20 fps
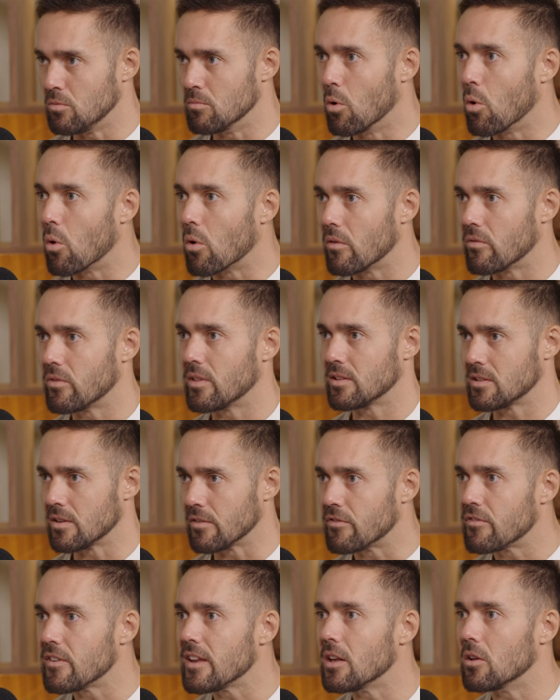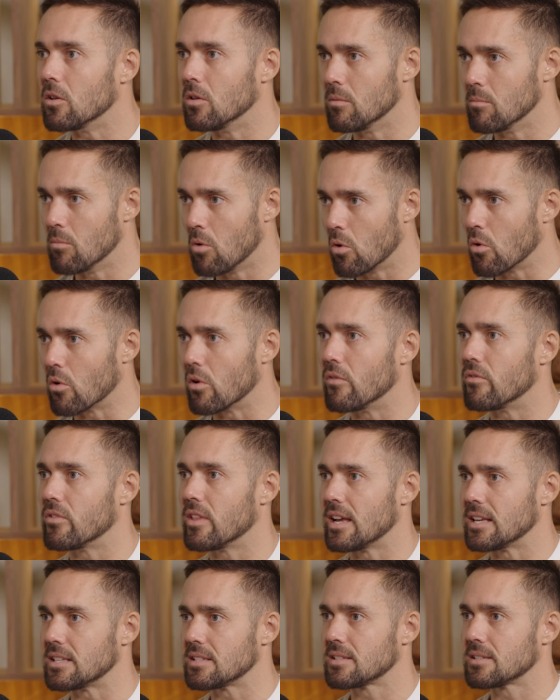more of, to feel more of
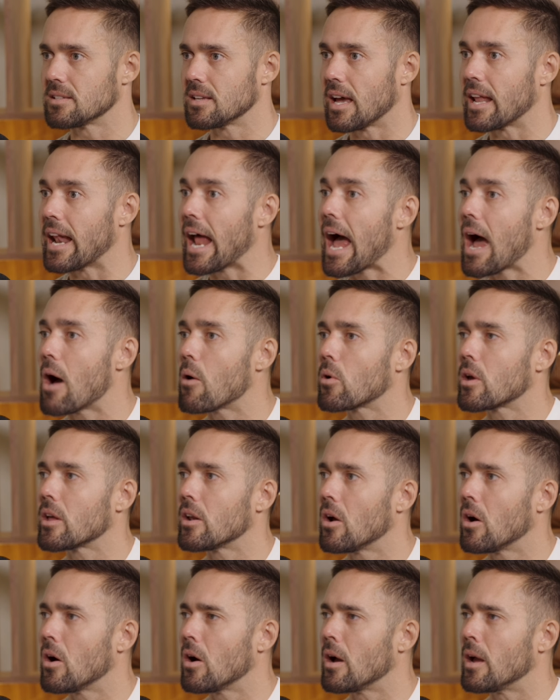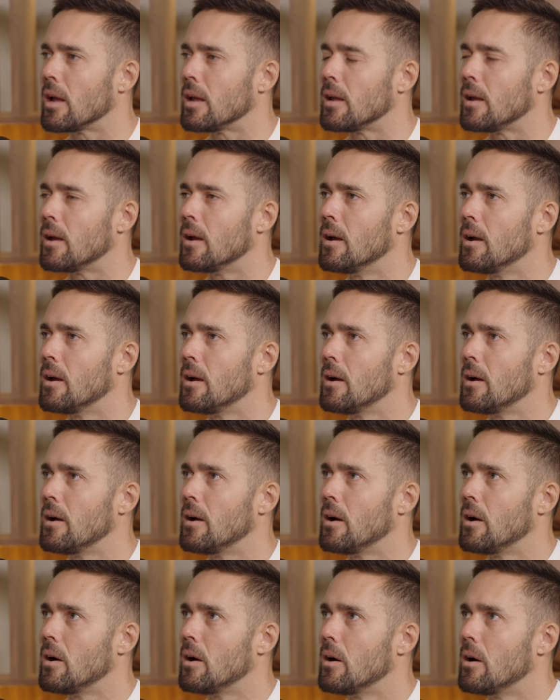this, and how can I
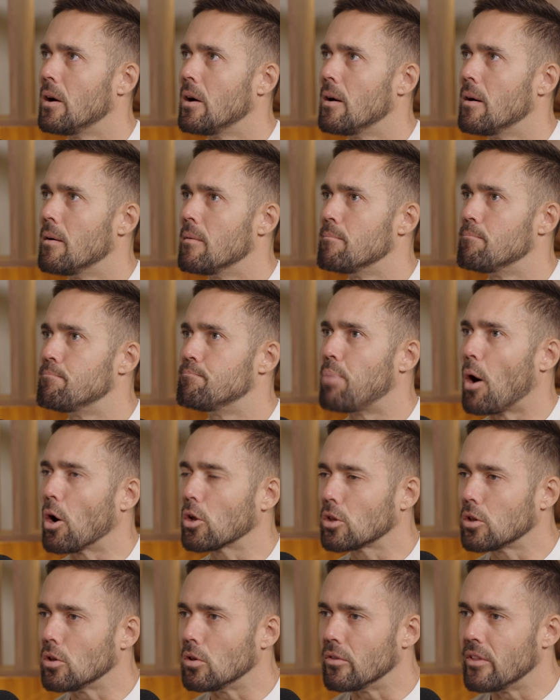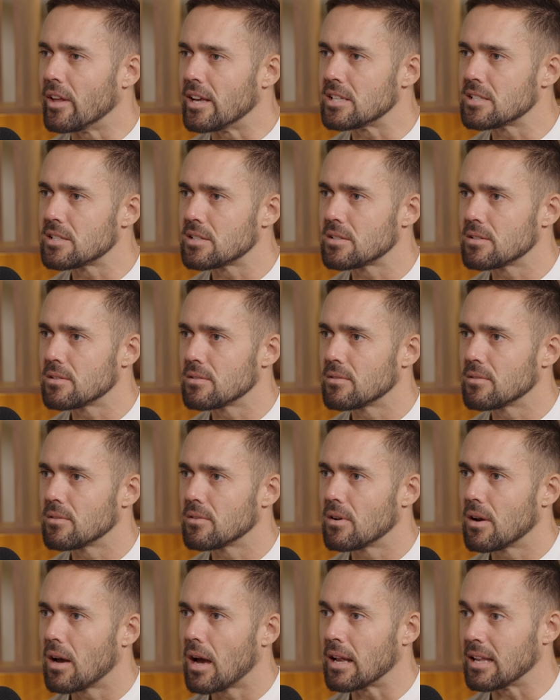bottle this
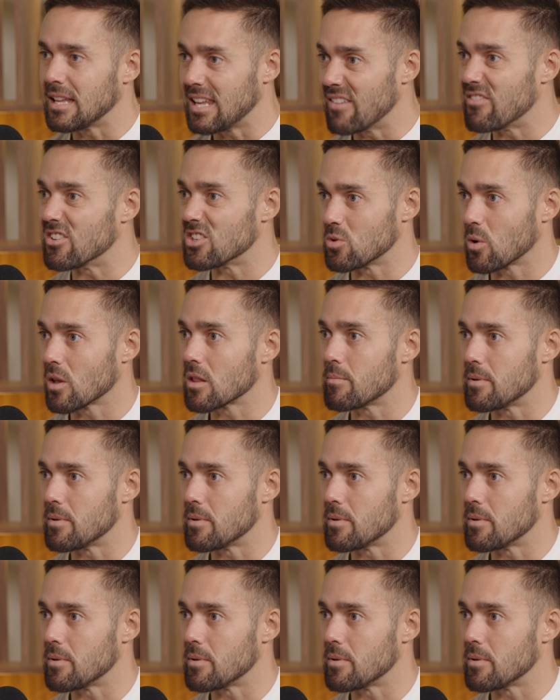and give it to other